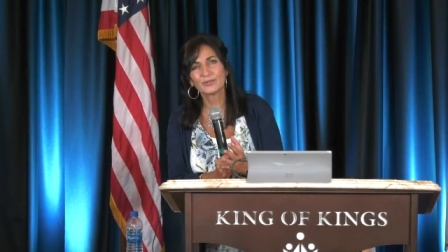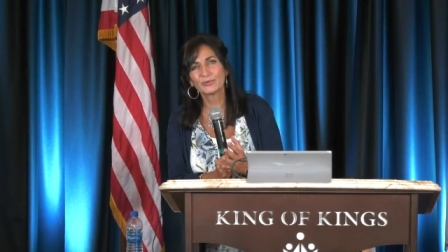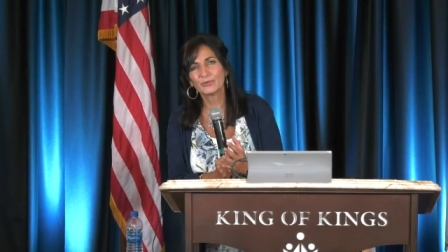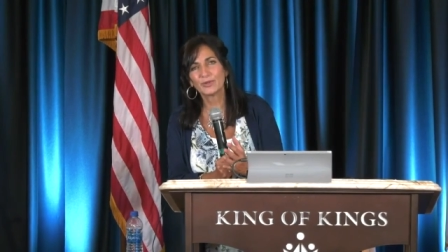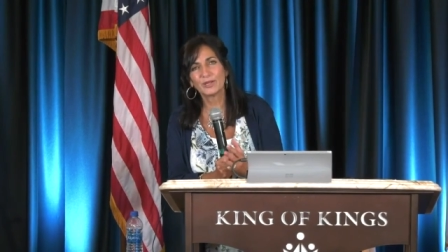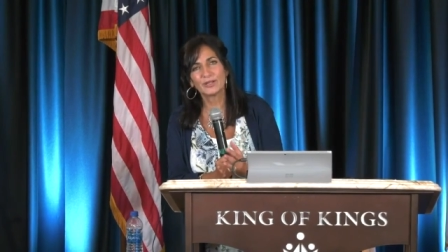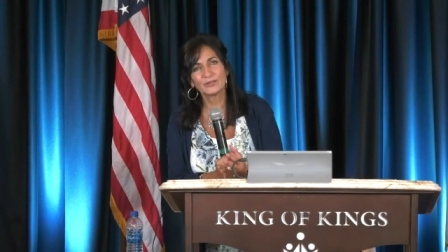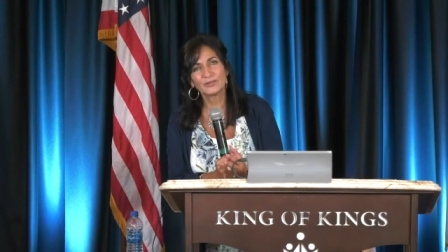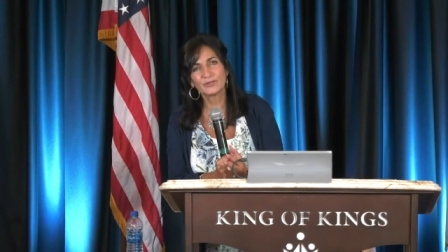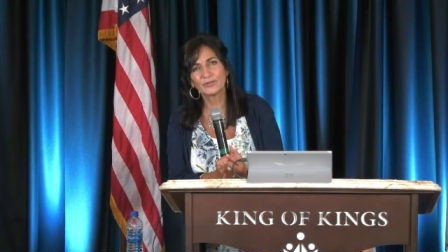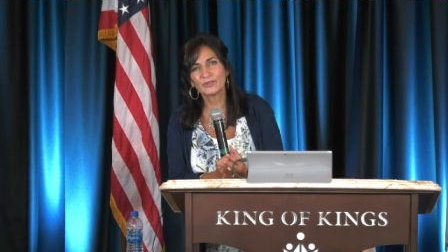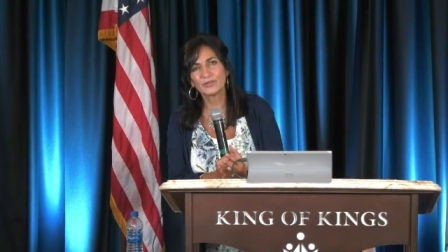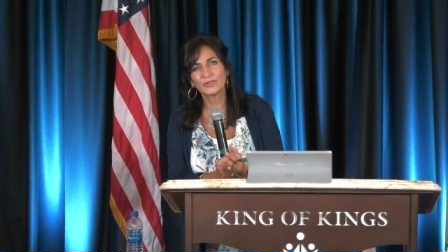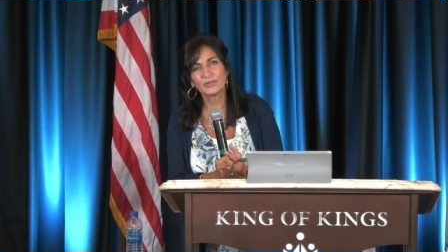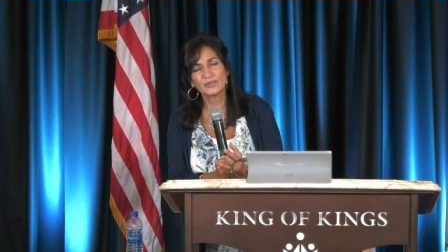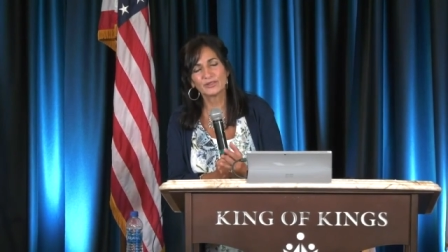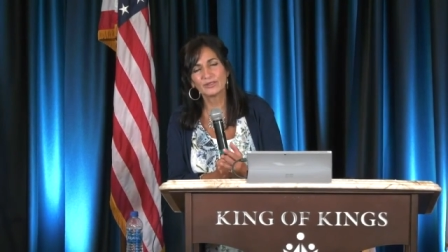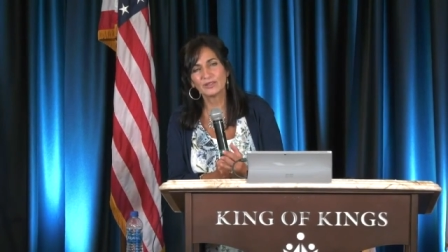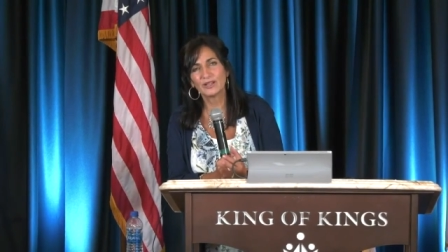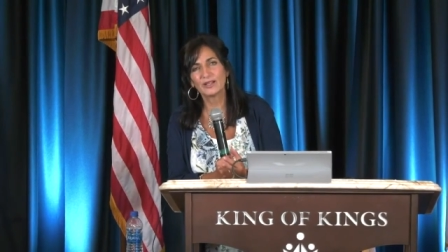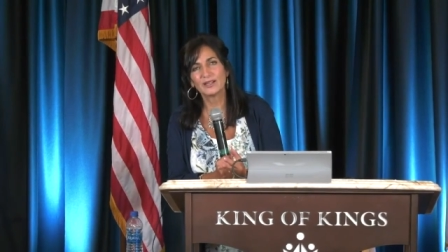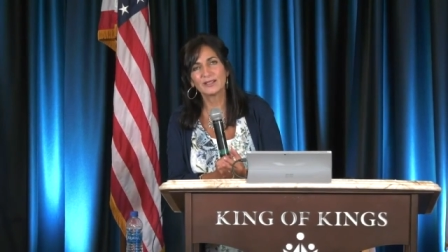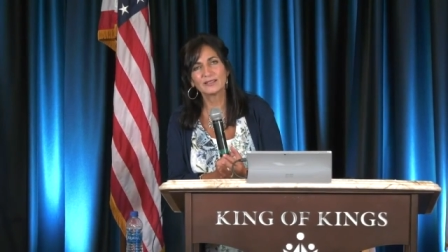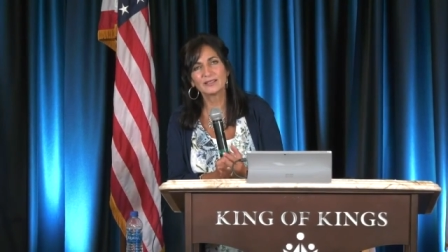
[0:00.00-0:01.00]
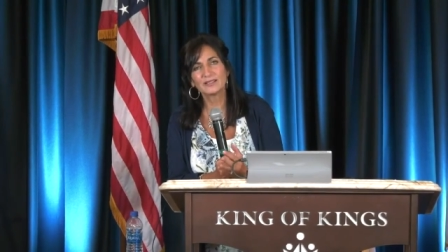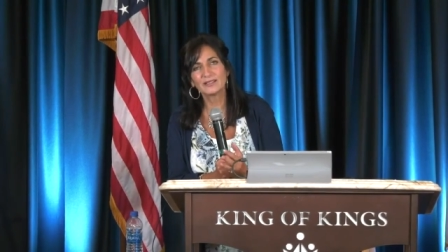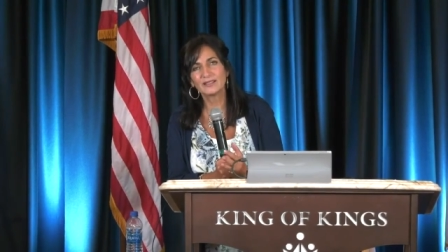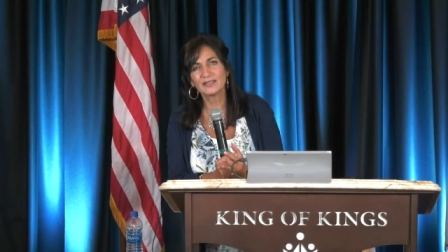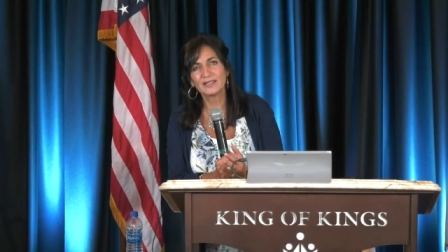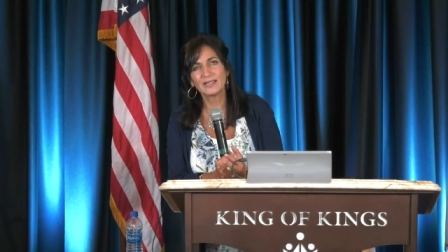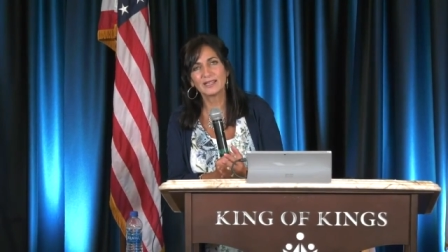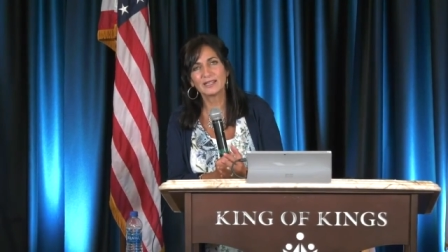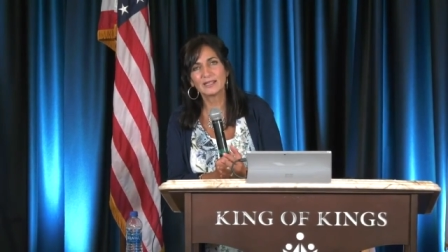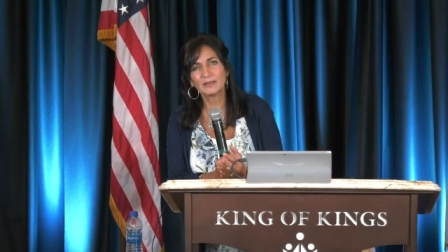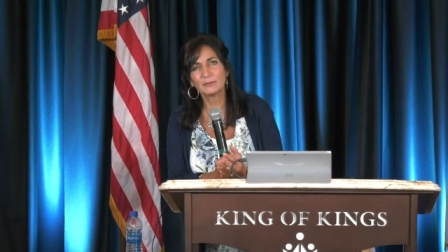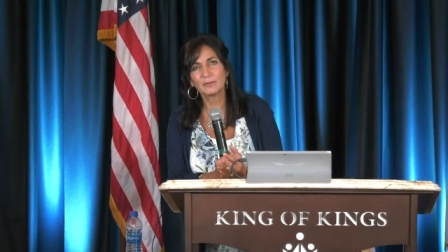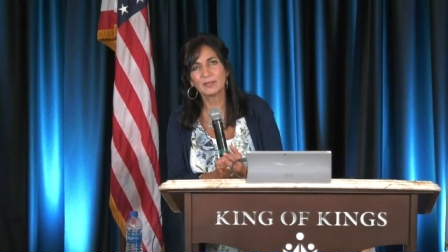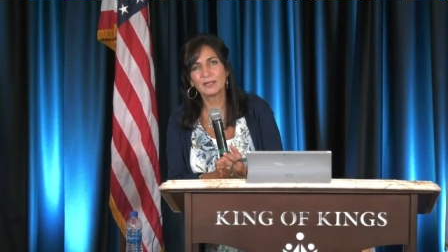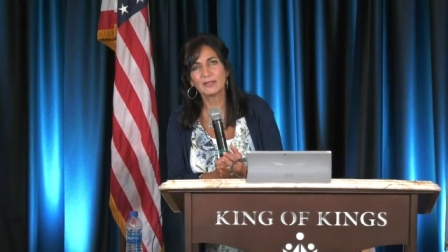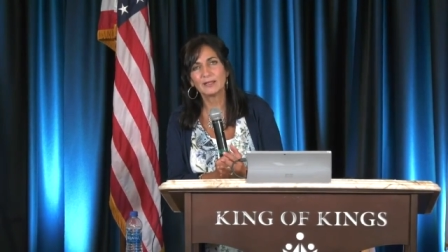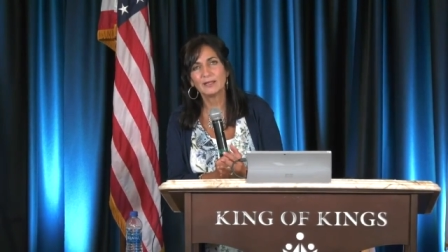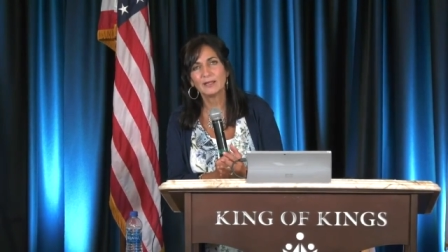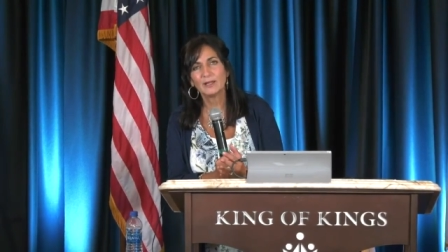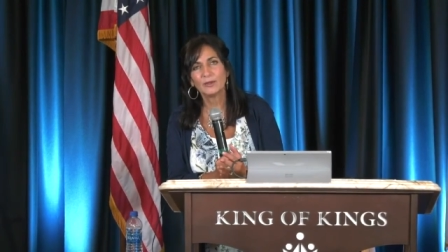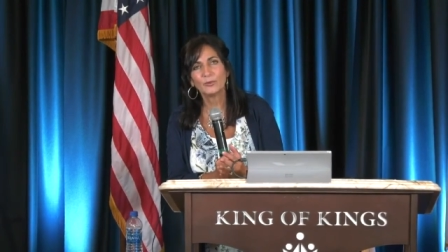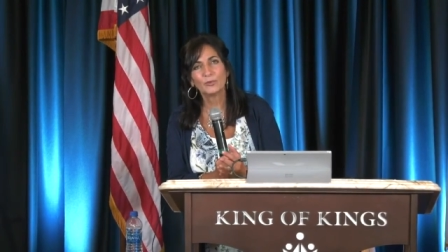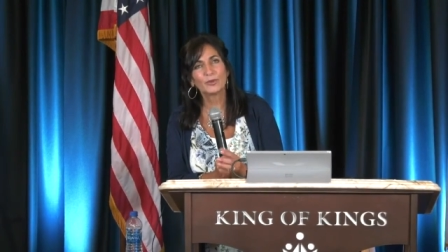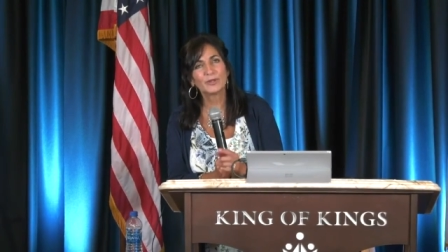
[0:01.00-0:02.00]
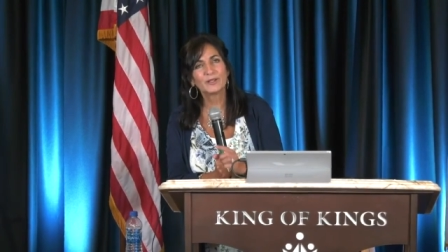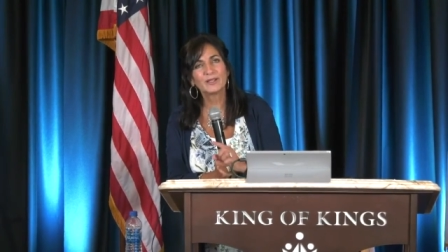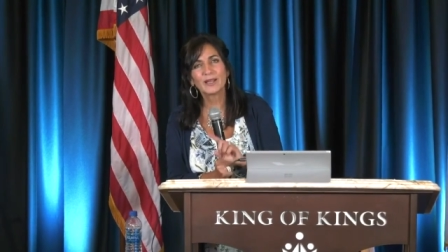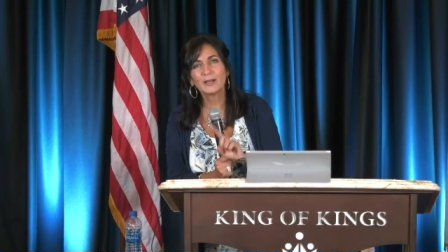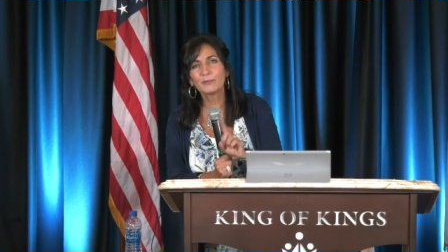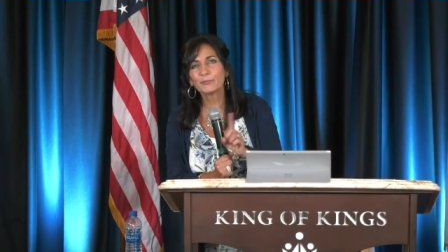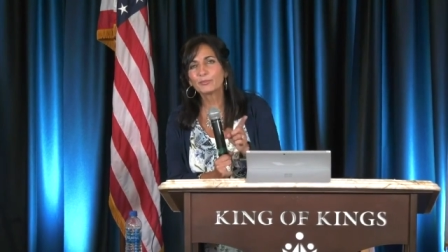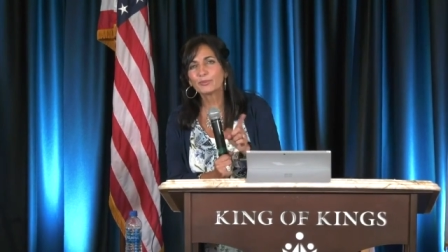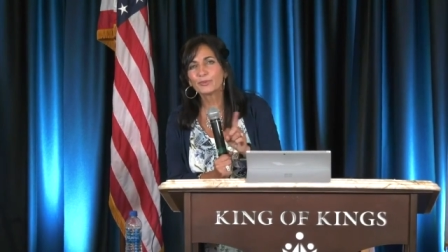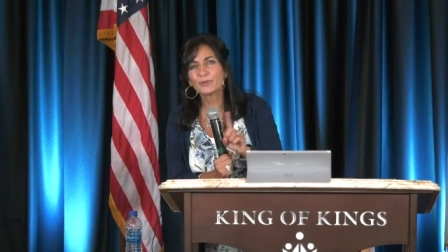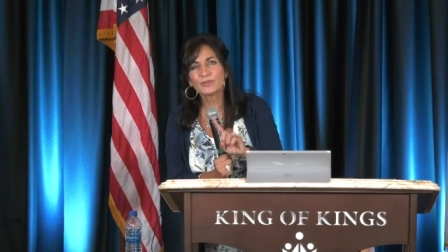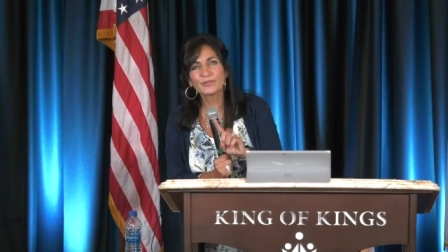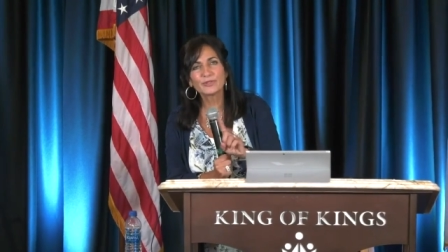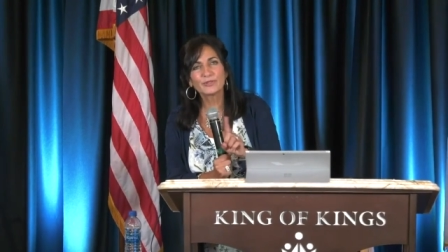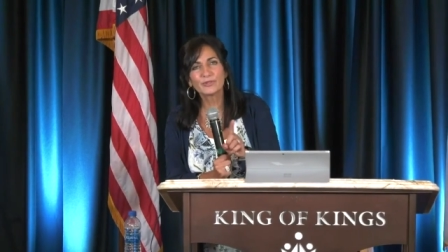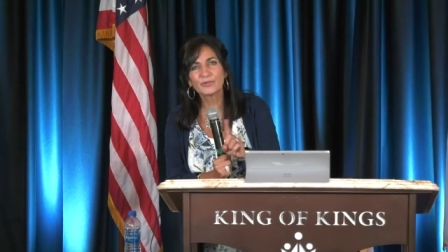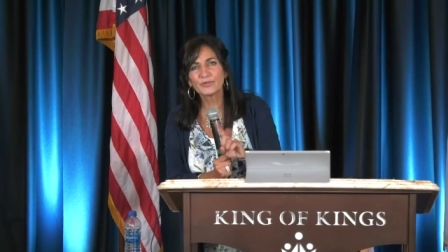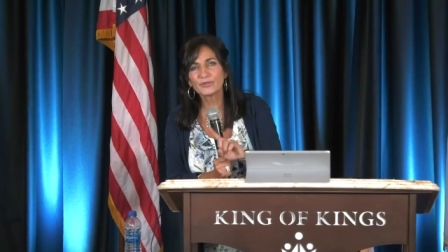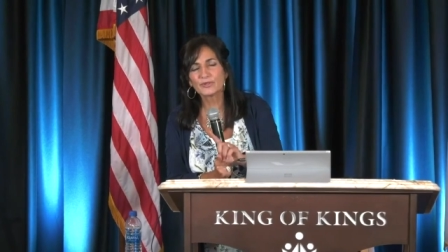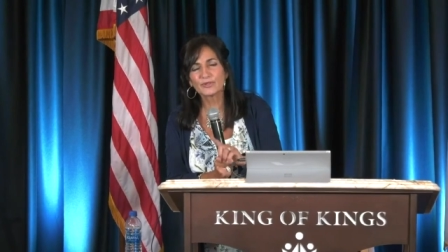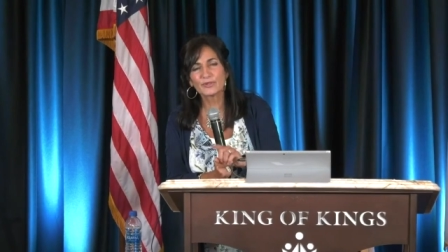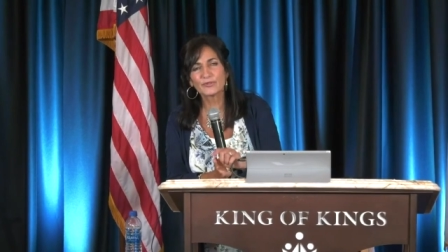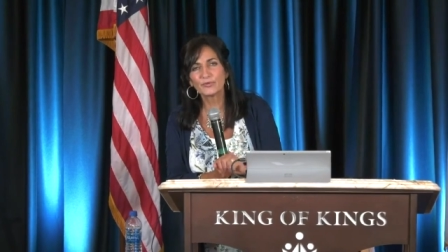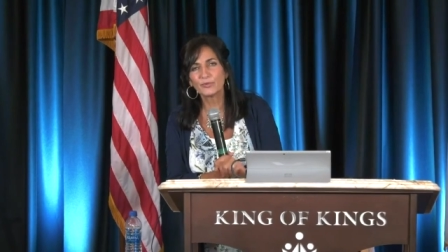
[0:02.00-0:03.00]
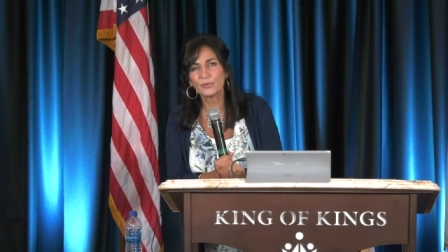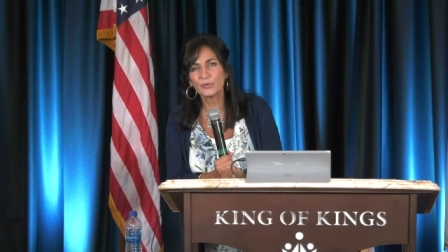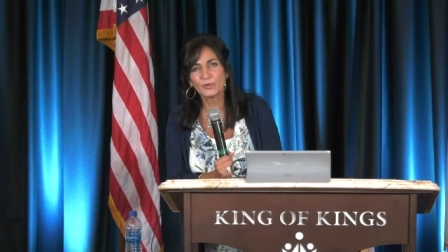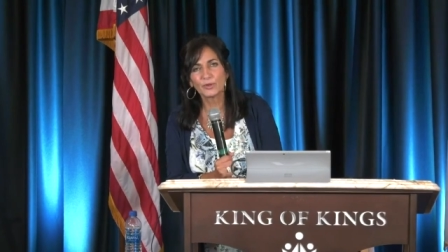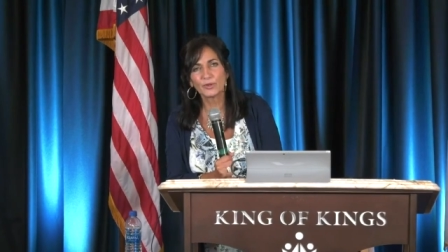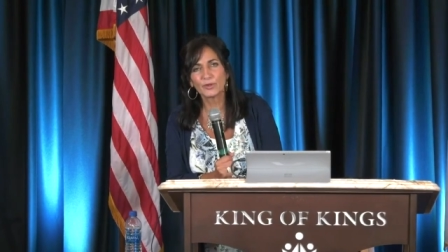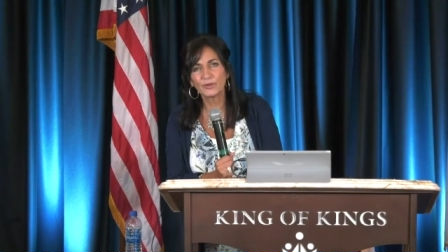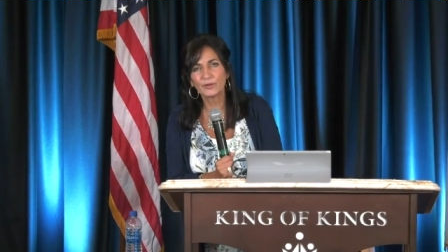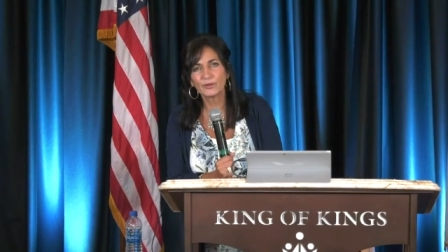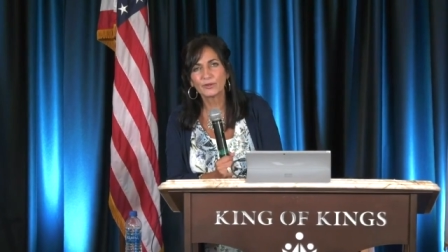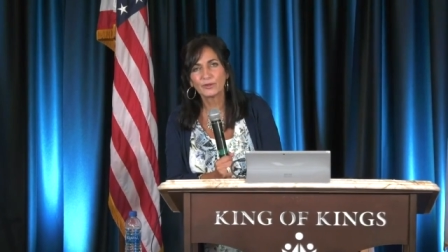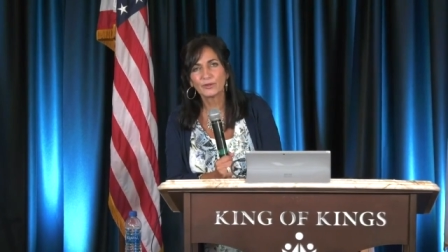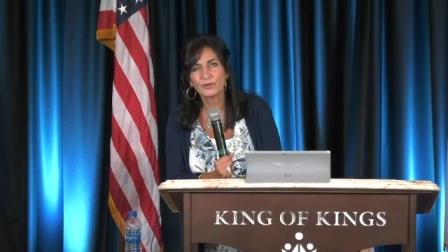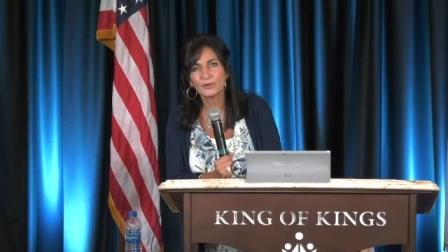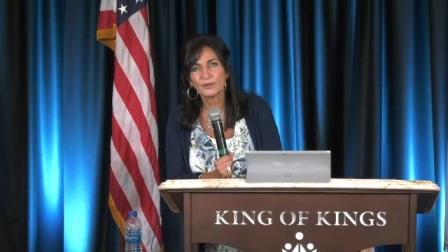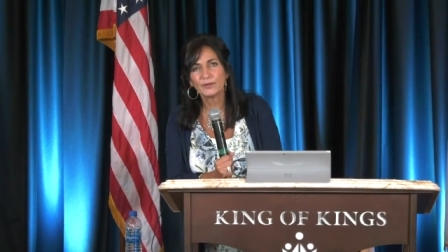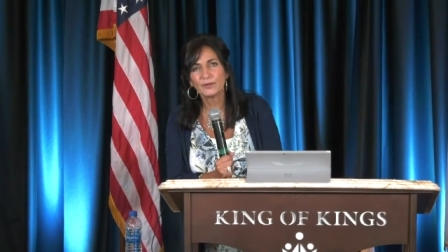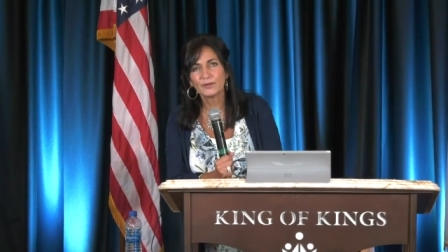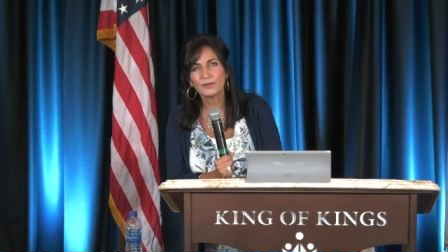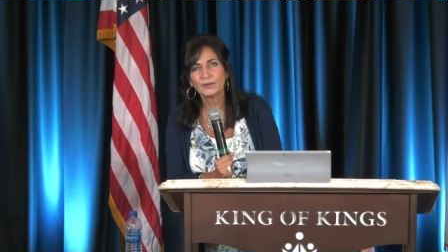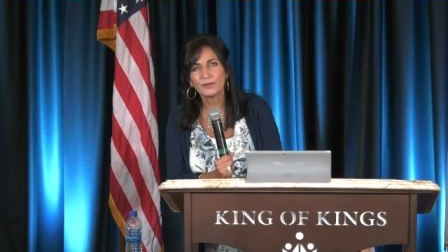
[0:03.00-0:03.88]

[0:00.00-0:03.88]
surrender to the lies of the enemy. We're not prisoners of war.